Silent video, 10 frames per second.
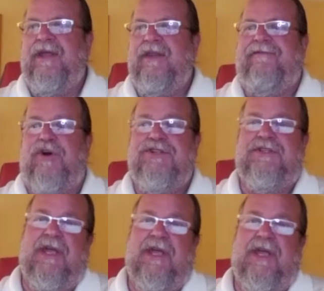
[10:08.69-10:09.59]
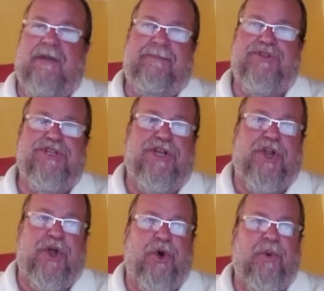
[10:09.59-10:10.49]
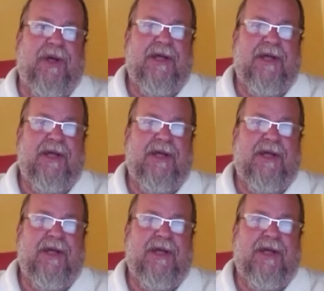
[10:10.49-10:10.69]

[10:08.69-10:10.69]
The first thing people should do,